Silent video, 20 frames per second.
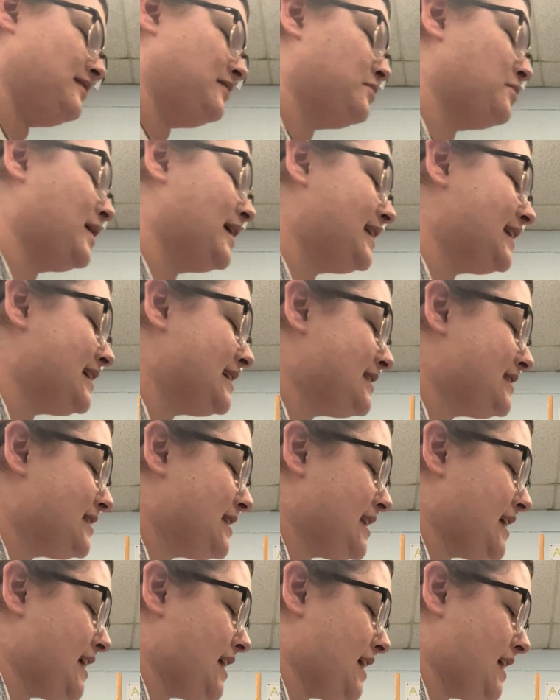What is
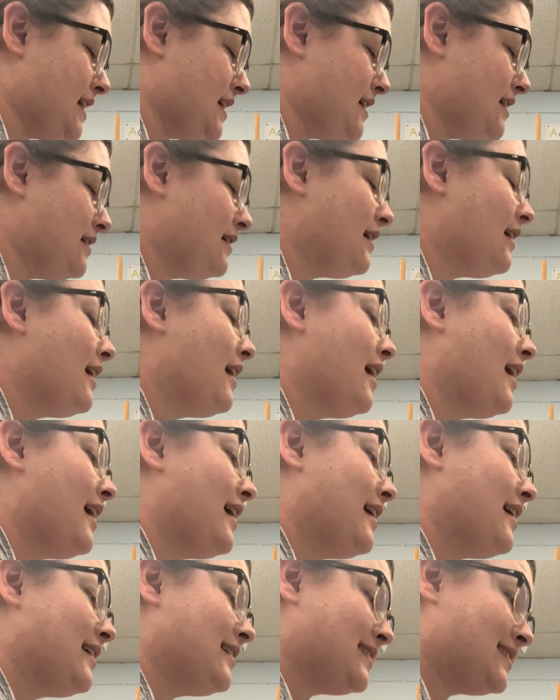the
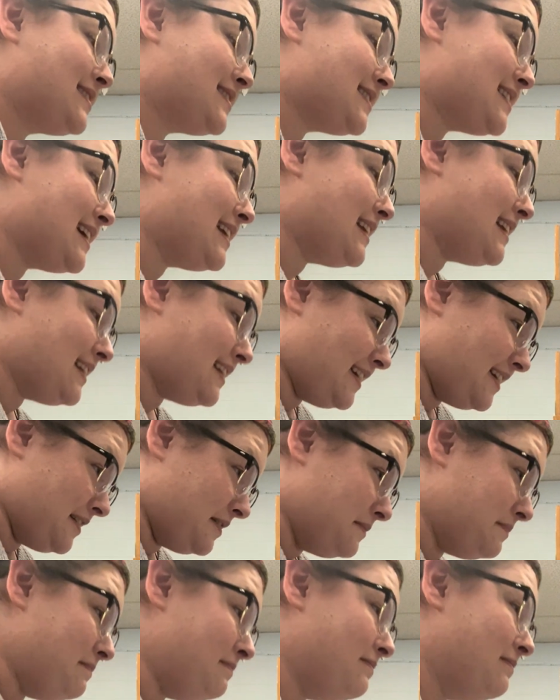
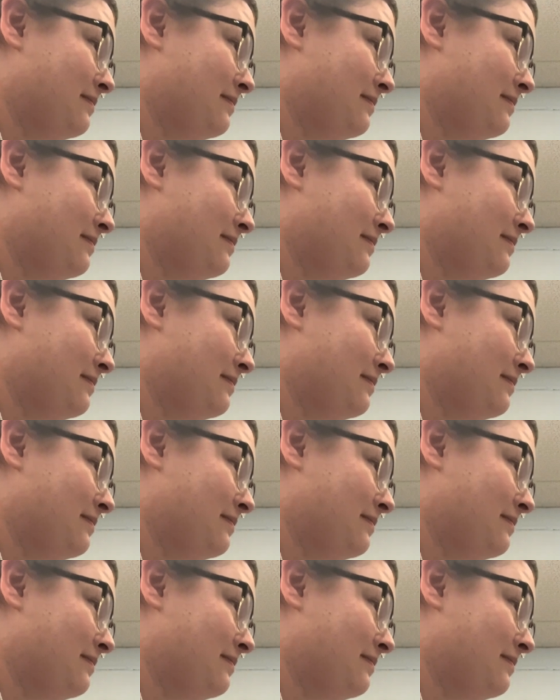synonym?